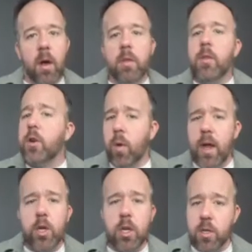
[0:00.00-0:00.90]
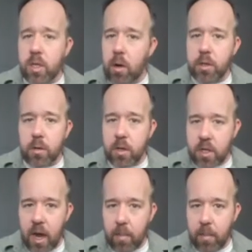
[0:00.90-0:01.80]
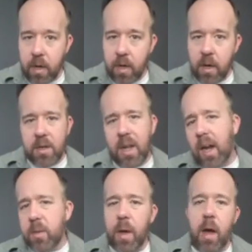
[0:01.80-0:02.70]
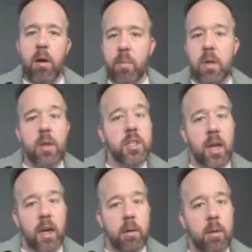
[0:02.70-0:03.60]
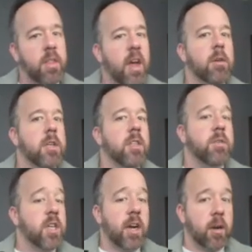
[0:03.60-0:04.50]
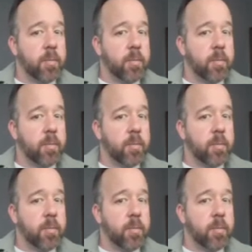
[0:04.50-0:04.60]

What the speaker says: The duration is also the same. It takes about a millisecond, a thousandth of a second.